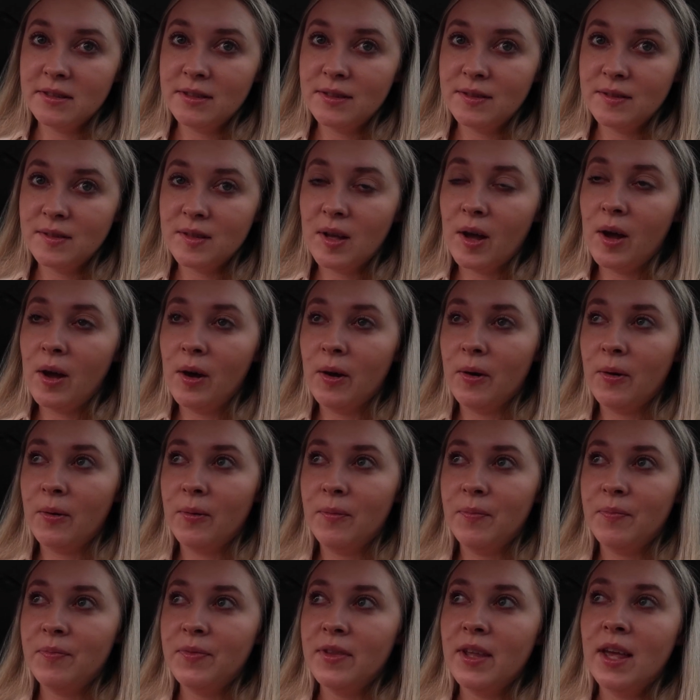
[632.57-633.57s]

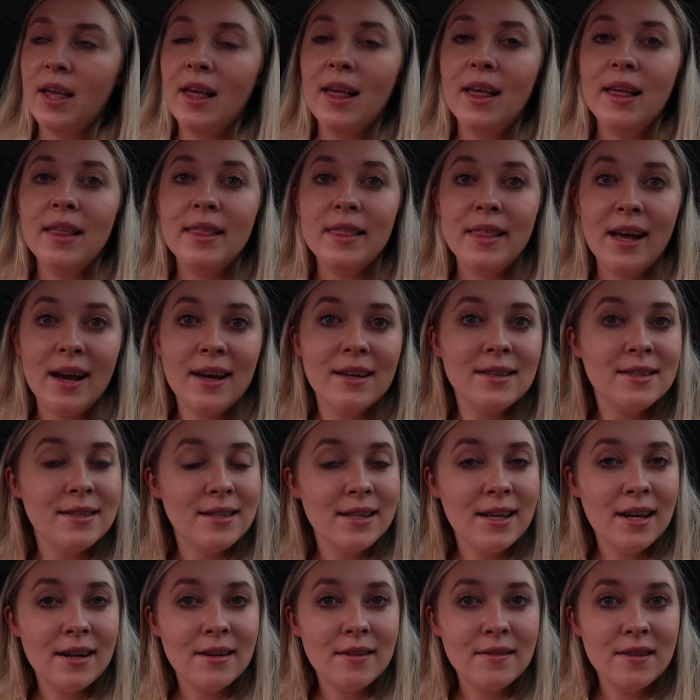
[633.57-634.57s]
So that is
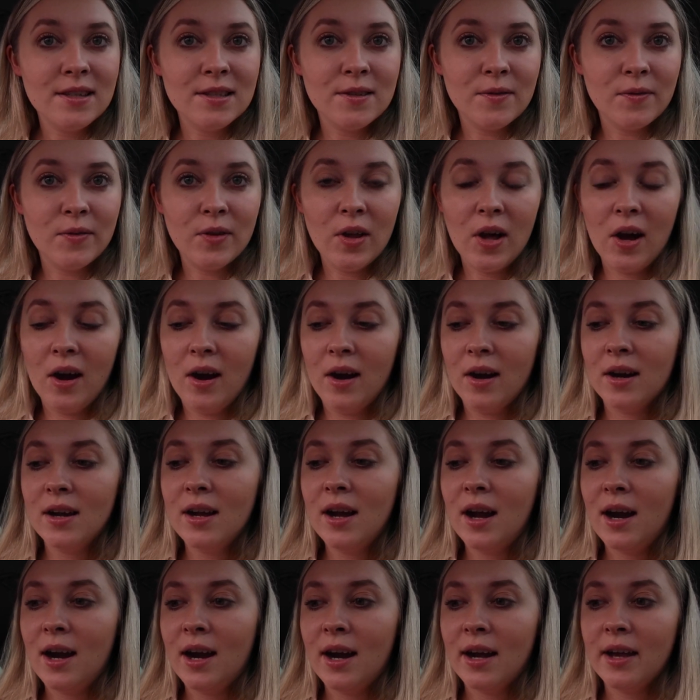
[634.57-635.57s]
the end of this vlog.